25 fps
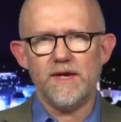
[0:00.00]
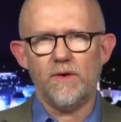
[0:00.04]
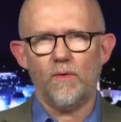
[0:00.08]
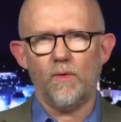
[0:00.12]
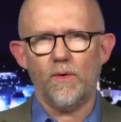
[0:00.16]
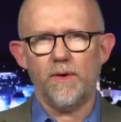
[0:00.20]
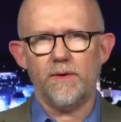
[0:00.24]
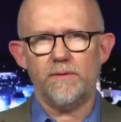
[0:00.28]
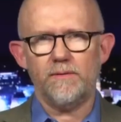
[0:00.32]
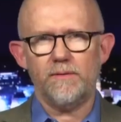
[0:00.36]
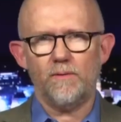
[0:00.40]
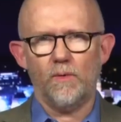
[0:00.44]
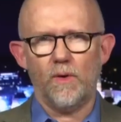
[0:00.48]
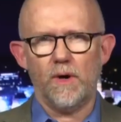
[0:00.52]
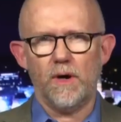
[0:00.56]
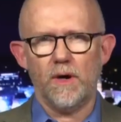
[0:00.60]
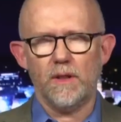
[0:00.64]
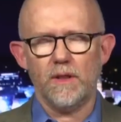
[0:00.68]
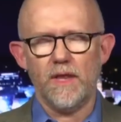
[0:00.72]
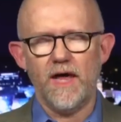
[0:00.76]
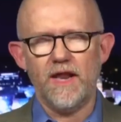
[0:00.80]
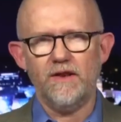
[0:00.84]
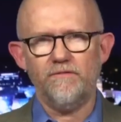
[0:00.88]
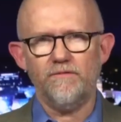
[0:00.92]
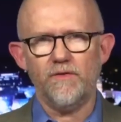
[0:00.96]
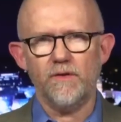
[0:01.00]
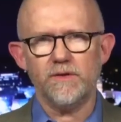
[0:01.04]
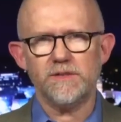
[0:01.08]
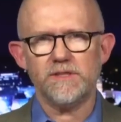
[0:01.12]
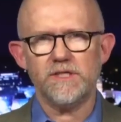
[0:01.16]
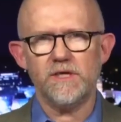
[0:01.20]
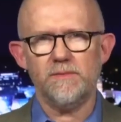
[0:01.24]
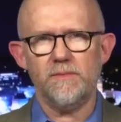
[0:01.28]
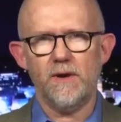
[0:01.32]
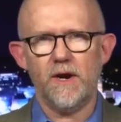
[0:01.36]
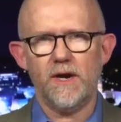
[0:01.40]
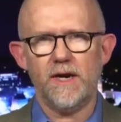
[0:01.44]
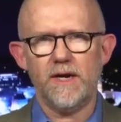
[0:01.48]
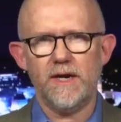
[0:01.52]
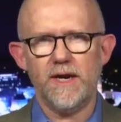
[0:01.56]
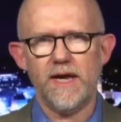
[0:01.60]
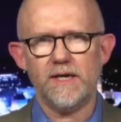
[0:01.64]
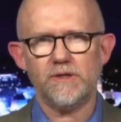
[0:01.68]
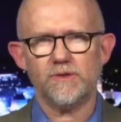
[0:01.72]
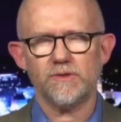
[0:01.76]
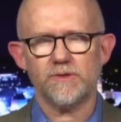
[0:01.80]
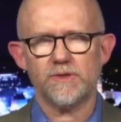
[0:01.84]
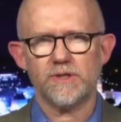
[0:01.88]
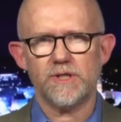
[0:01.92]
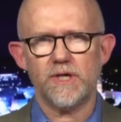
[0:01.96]
and he's not letting it
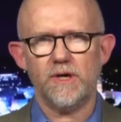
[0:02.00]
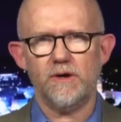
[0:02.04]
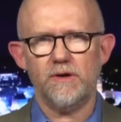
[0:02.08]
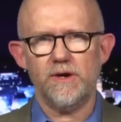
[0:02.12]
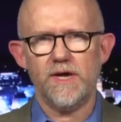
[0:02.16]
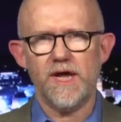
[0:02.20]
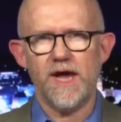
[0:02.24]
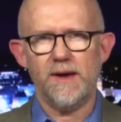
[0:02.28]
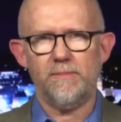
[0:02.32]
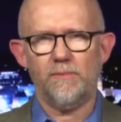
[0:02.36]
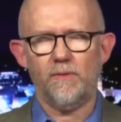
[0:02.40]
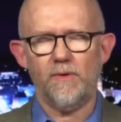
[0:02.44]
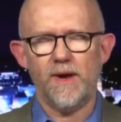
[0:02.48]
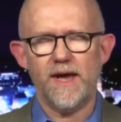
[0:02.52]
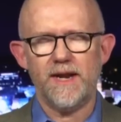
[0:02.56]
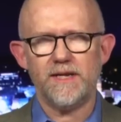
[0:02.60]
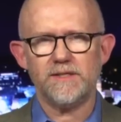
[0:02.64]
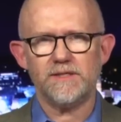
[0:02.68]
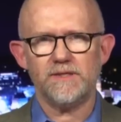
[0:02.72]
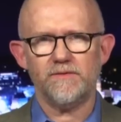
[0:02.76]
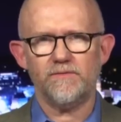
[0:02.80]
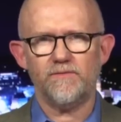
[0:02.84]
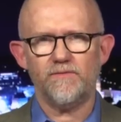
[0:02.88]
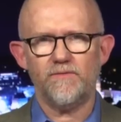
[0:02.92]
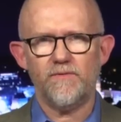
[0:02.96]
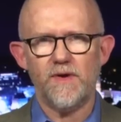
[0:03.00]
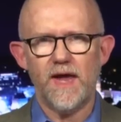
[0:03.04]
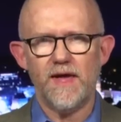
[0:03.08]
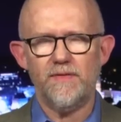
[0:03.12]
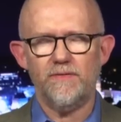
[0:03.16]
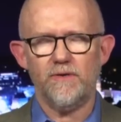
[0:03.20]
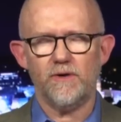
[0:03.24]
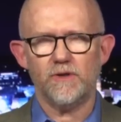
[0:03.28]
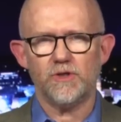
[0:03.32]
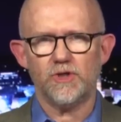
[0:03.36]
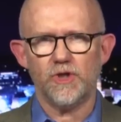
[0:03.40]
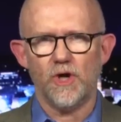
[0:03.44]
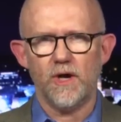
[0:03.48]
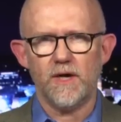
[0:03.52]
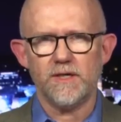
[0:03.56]
slide. He isn't here